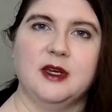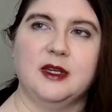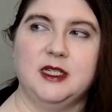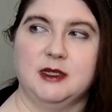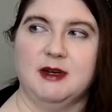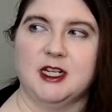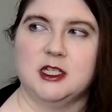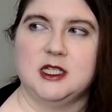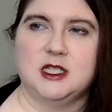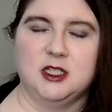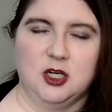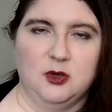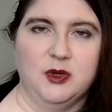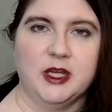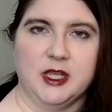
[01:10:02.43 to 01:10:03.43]
I do actually
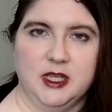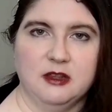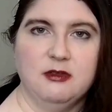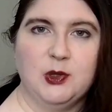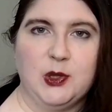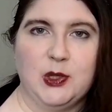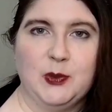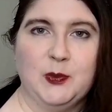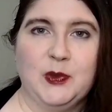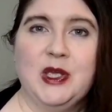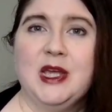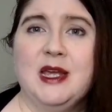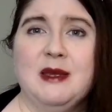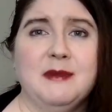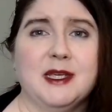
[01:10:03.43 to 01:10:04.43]
start working through them,
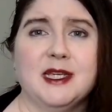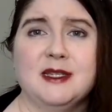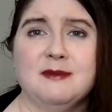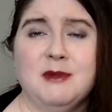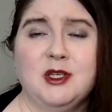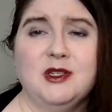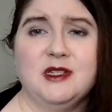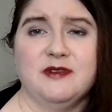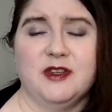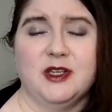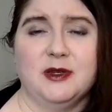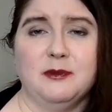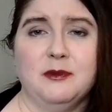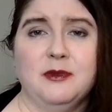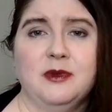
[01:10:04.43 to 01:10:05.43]
because most of
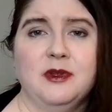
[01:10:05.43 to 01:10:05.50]
them